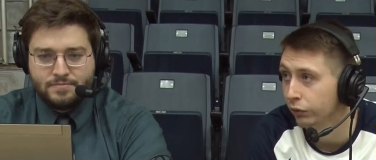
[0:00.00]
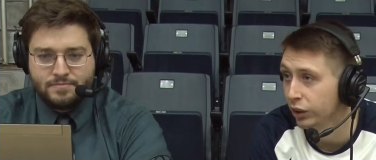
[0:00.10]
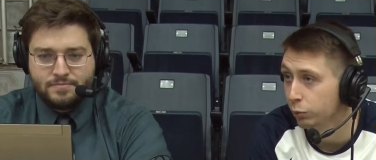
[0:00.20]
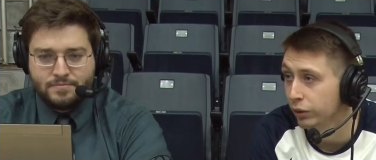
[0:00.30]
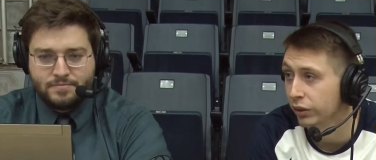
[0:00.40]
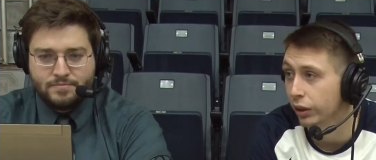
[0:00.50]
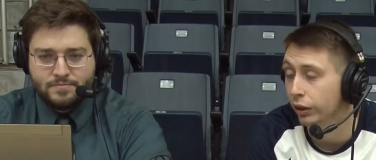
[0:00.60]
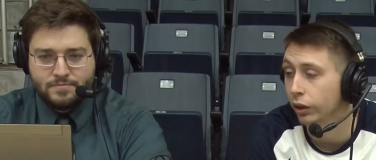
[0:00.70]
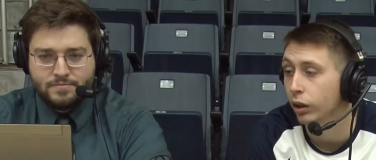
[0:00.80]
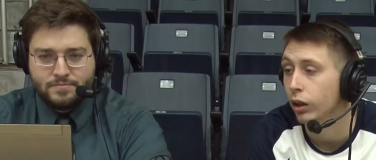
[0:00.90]
Speaker 1: team
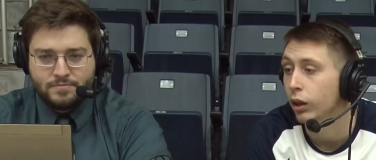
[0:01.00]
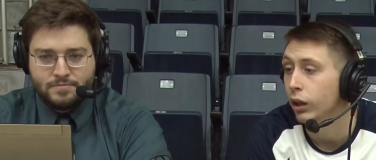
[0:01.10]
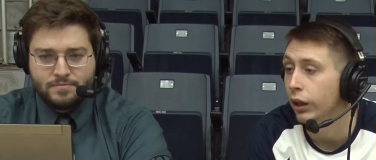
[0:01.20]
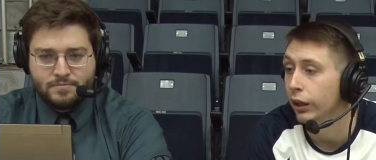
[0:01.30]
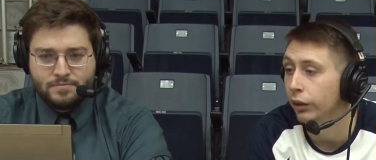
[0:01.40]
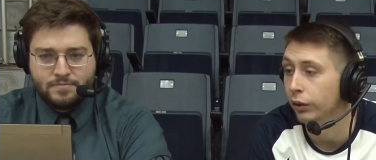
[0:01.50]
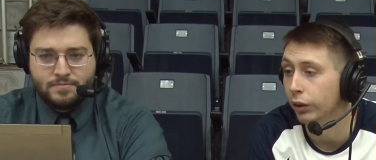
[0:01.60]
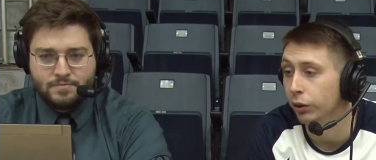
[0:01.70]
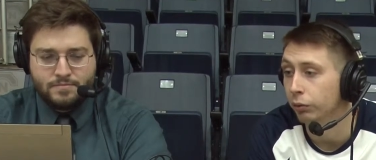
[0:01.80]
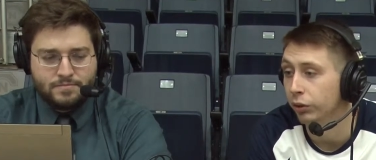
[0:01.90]
contain and
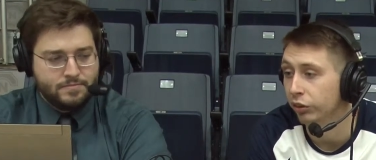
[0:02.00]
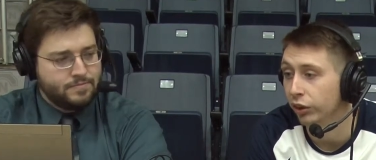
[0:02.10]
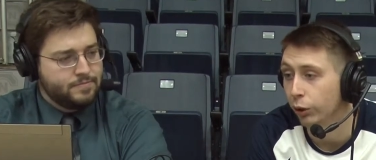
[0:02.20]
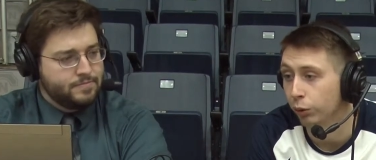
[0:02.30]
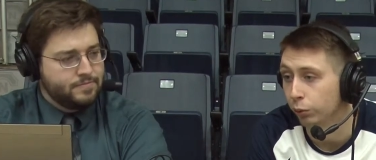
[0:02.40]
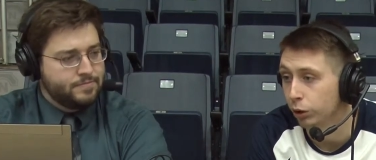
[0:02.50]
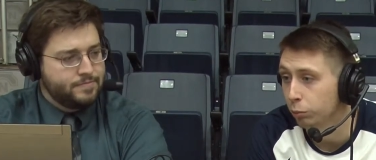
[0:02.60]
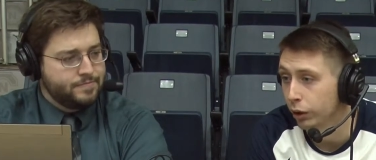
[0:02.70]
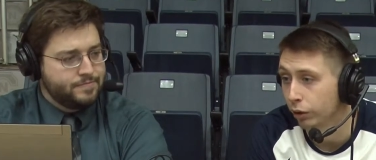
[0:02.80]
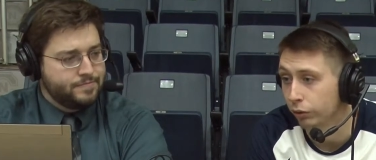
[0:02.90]
uh, finish it out with a
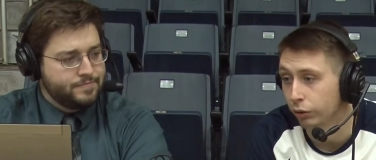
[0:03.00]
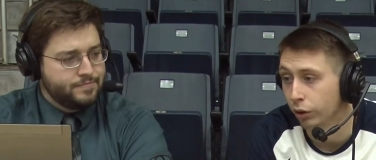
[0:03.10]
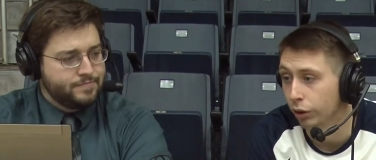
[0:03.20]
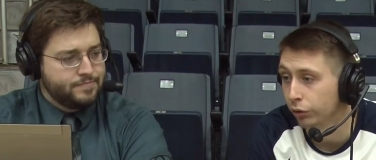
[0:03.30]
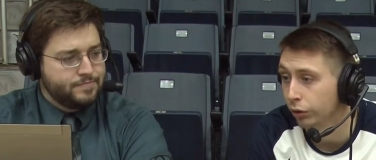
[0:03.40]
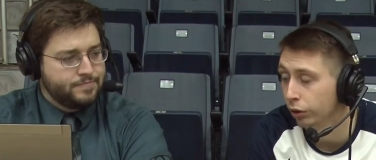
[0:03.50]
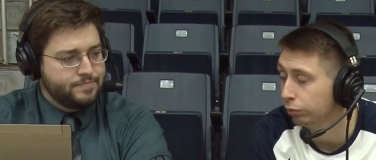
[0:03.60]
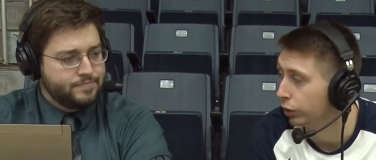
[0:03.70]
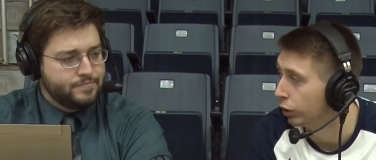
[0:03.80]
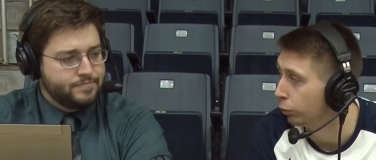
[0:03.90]
rebound uh, to
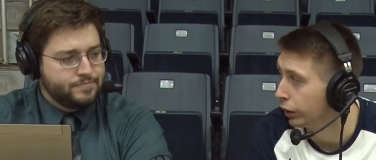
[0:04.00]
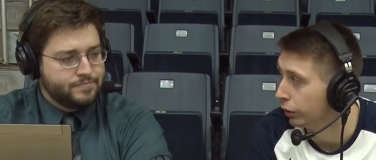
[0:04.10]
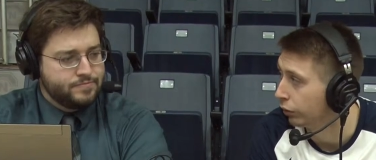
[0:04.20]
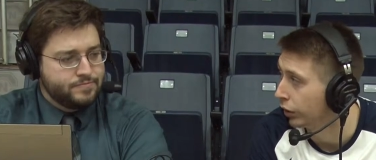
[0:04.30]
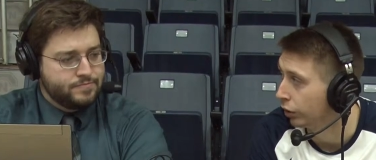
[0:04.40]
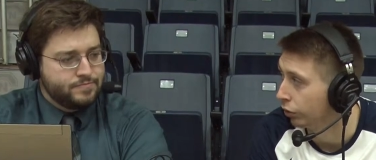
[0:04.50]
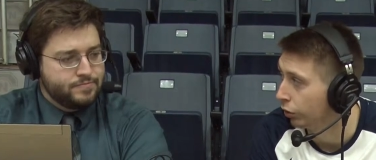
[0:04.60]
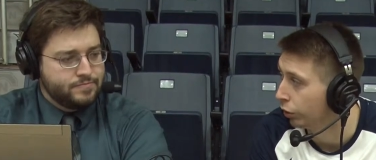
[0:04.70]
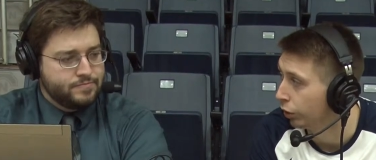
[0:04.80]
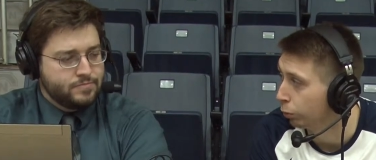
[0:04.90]
eliminate second,
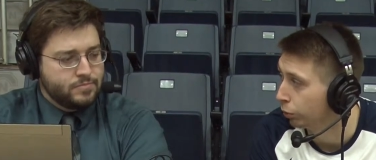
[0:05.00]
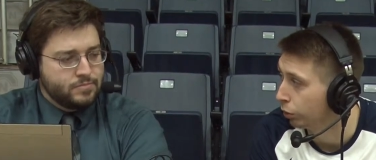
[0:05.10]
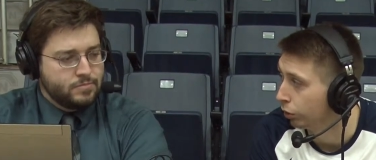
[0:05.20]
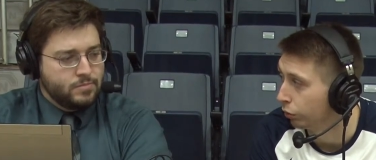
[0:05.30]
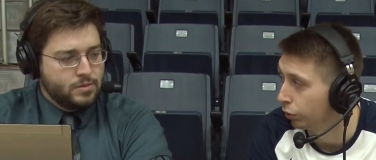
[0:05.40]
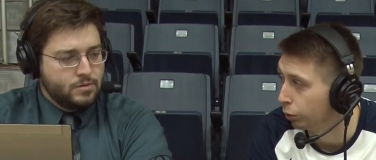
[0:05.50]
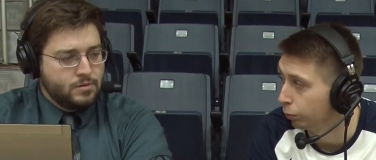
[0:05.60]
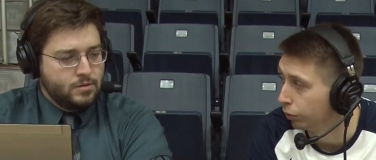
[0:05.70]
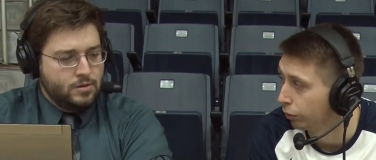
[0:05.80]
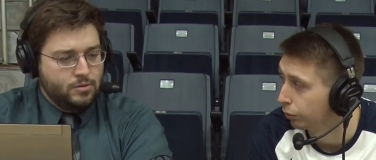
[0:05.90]
third opportunities for them.
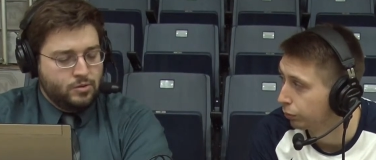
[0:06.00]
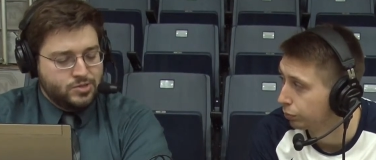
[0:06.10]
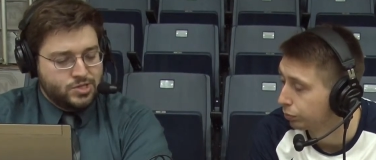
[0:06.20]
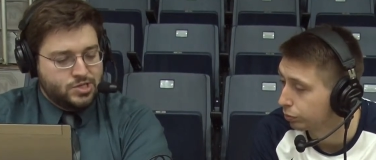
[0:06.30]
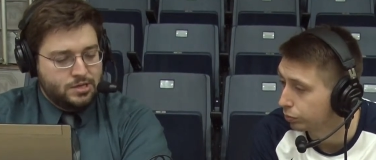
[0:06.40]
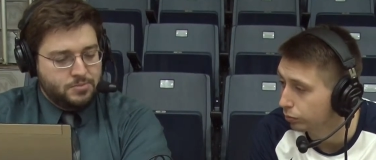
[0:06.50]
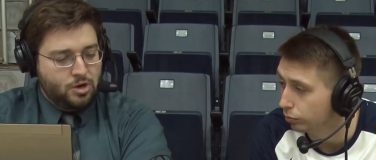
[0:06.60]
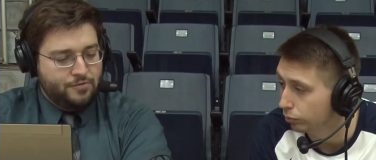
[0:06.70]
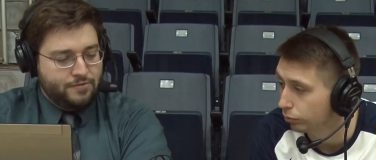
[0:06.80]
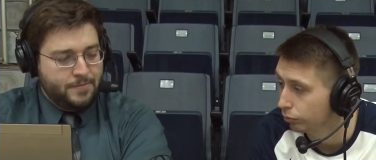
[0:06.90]
Speaker 2: Where's the team
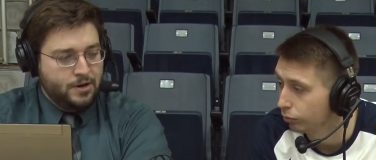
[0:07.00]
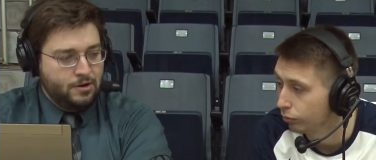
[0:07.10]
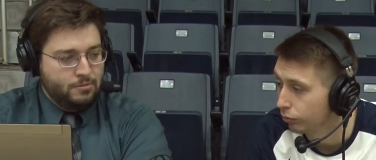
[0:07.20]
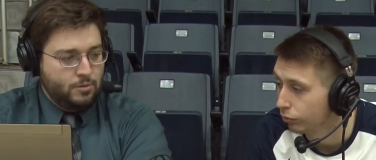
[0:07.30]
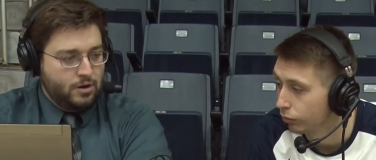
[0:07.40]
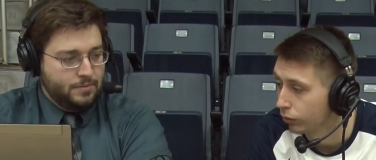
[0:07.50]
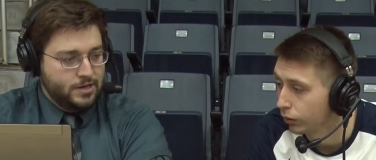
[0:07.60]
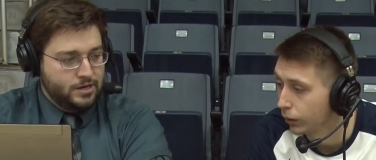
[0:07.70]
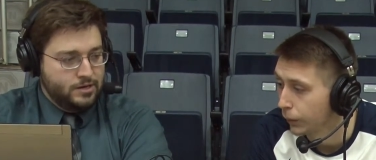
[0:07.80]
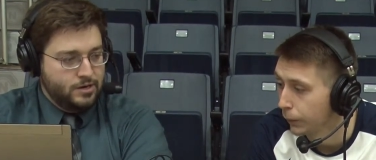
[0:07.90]
go from here,
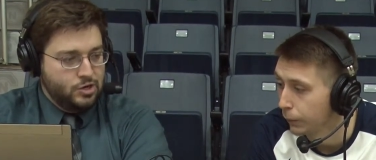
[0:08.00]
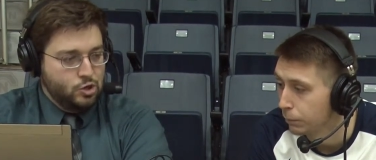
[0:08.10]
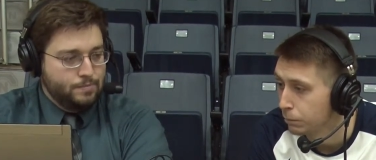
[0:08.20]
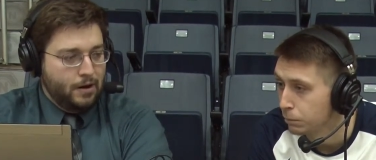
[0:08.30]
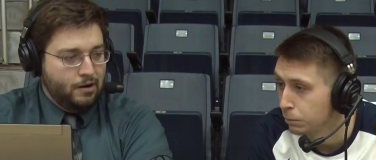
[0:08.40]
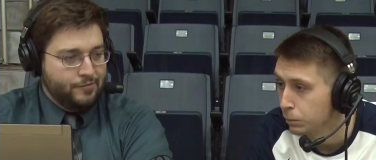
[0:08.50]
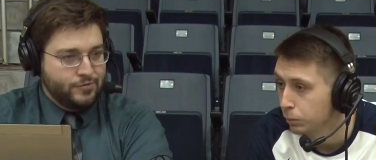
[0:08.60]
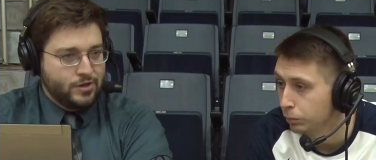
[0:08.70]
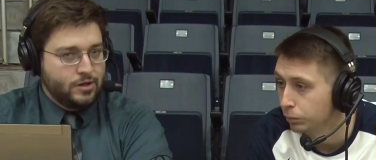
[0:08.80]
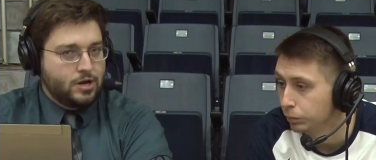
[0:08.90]
welcoming in Newberry
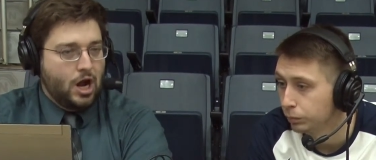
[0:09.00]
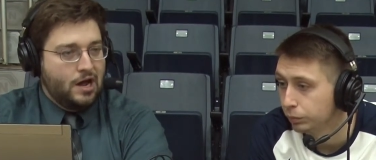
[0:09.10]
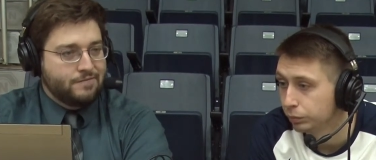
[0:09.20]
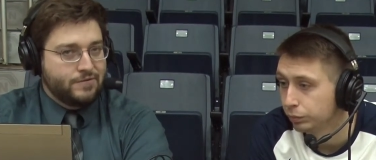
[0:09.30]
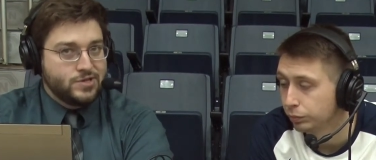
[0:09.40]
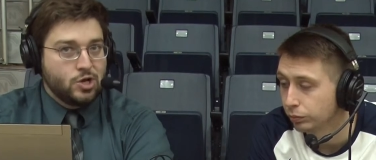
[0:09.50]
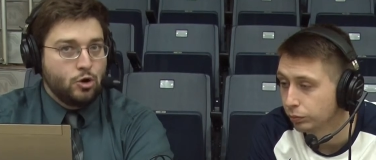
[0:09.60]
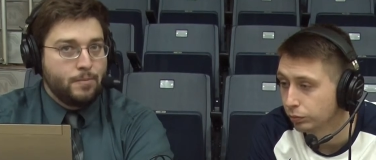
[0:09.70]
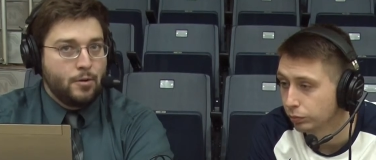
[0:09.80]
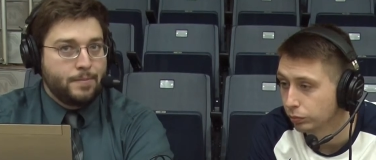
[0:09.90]
for the conference
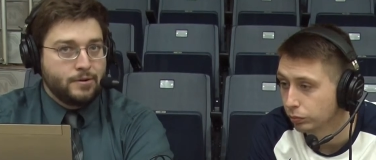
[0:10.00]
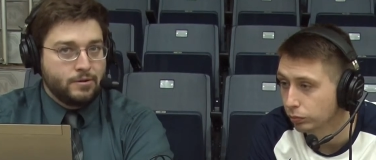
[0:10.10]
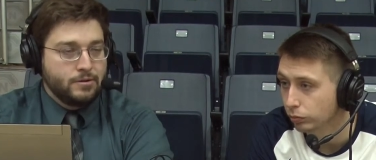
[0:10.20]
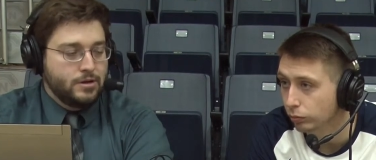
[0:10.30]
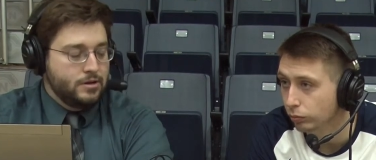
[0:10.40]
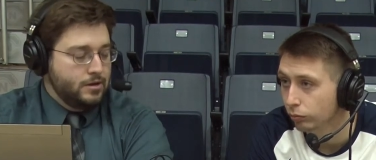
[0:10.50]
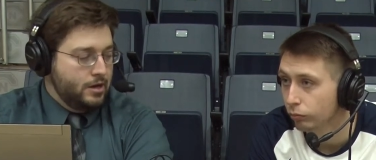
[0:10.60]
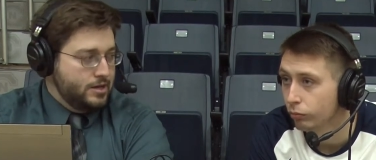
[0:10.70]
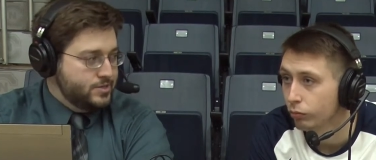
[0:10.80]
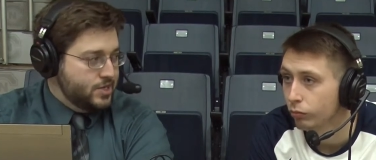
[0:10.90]
home opener
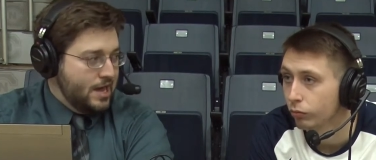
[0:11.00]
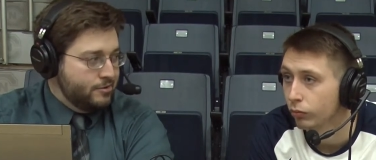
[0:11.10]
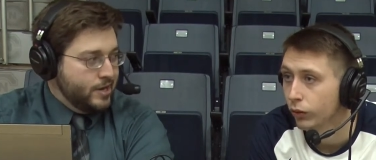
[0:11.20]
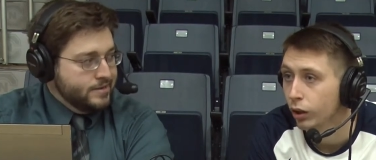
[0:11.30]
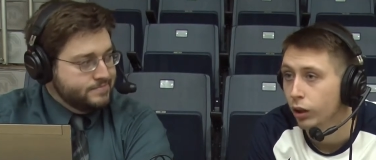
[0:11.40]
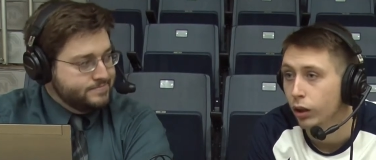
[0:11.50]
uh, Saturday?